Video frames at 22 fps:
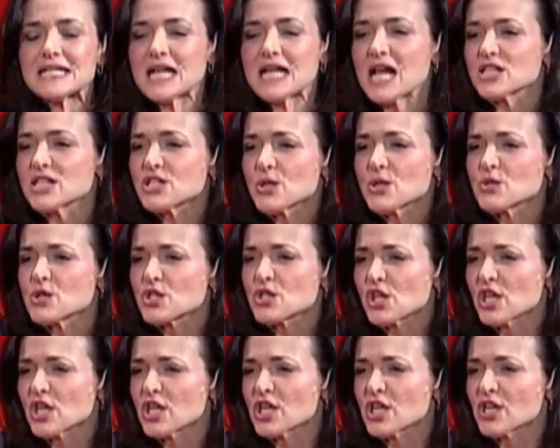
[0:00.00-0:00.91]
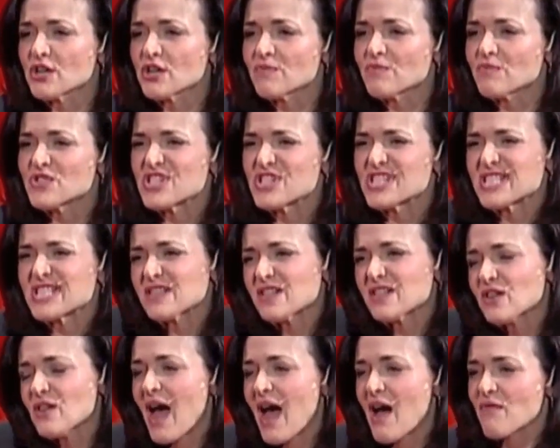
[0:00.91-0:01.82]
not so sure. She's a
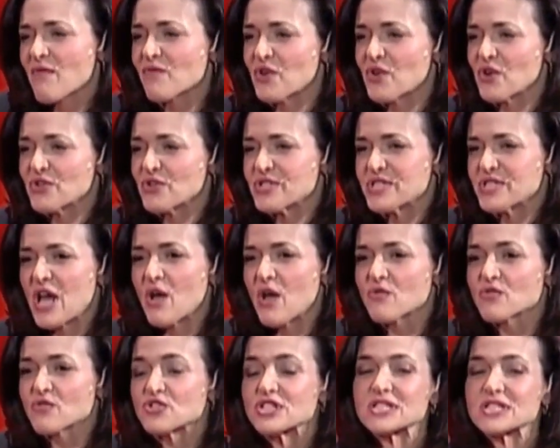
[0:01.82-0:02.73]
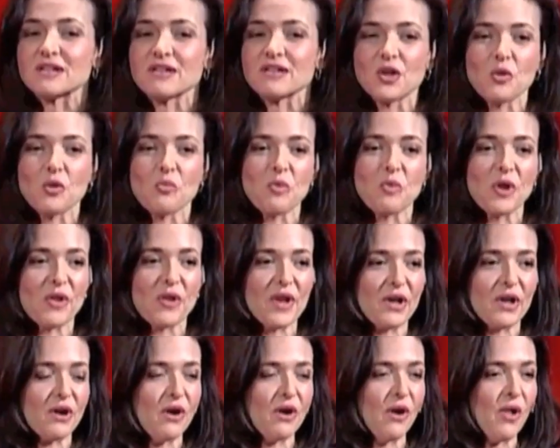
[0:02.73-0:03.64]
little out for herself. She's a little
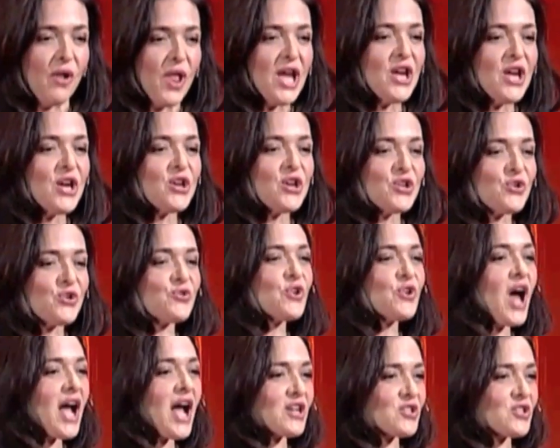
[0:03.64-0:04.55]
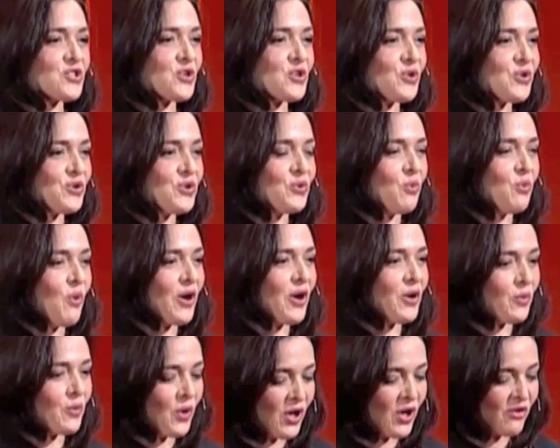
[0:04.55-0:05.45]
political. You're not sure you'd want
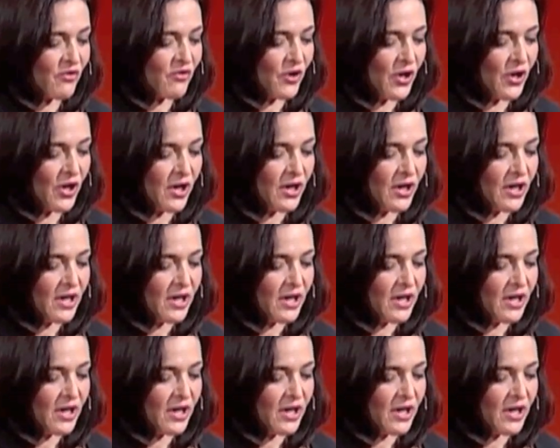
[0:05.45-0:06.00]
to work for her.